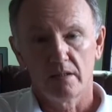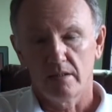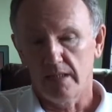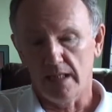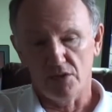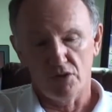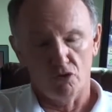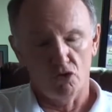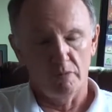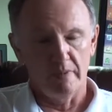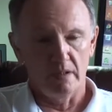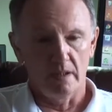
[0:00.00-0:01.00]
Yes, there
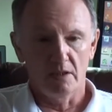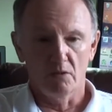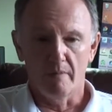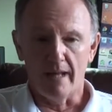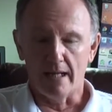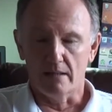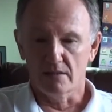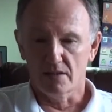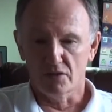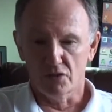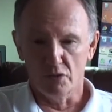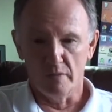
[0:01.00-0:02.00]
could be legal battles,
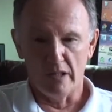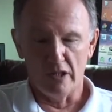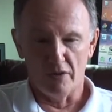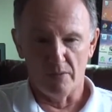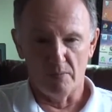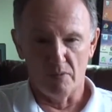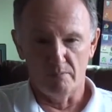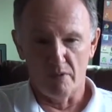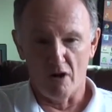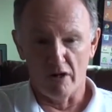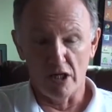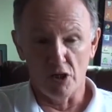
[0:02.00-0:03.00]
assuming the other
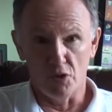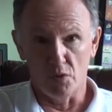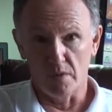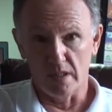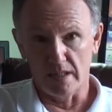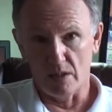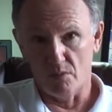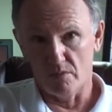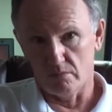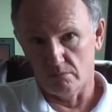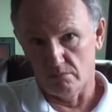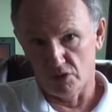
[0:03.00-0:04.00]
party knew that they were
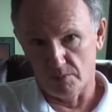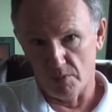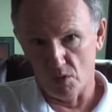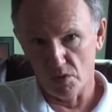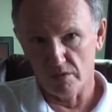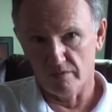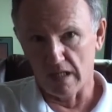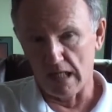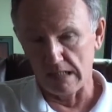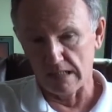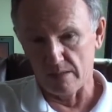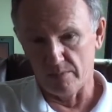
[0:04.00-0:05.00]
supposed to have
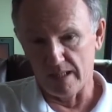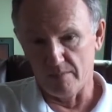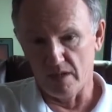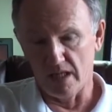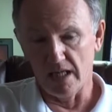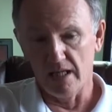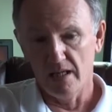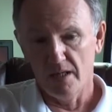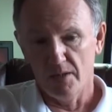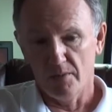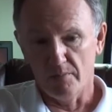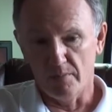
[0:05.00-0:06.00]
gotten some of that money,
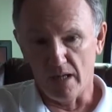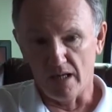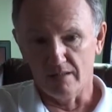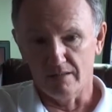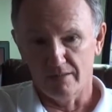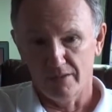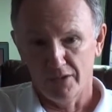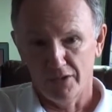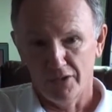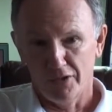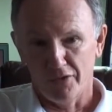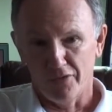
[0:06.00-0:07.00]
but
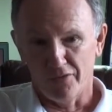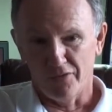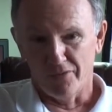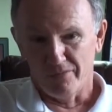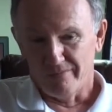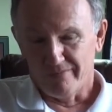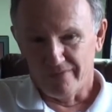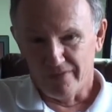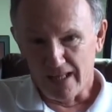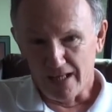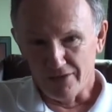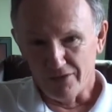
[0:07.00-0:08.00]

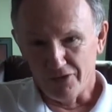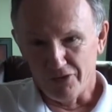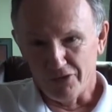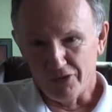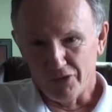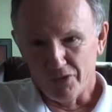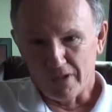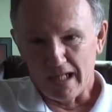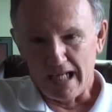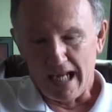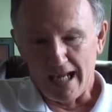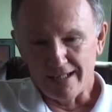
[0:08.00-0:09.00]
then you're
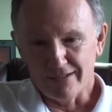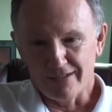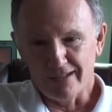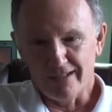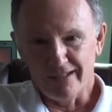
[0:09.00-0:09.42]
looking at